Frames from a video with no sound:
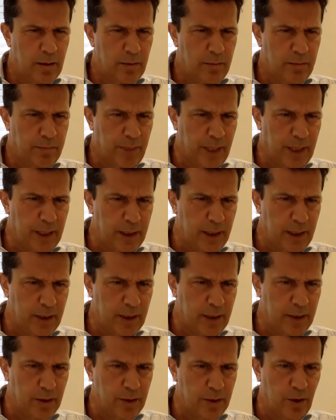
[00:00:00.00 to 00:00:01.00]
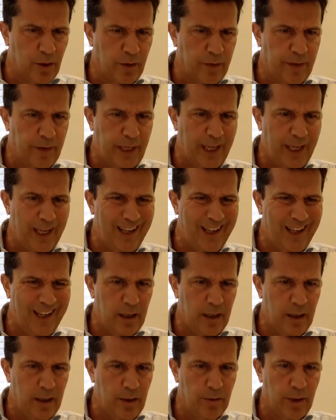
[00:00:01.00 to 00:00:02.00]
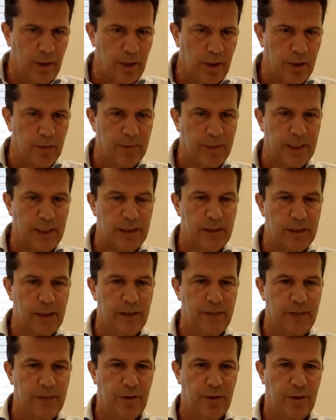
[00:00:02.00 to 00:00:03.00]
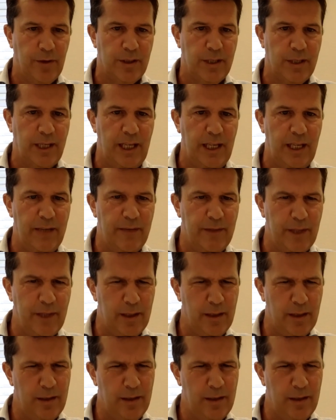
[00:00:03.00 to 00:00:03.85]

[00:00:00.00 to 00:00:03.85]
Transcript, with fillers: particles of ink you recommend for sleeve? I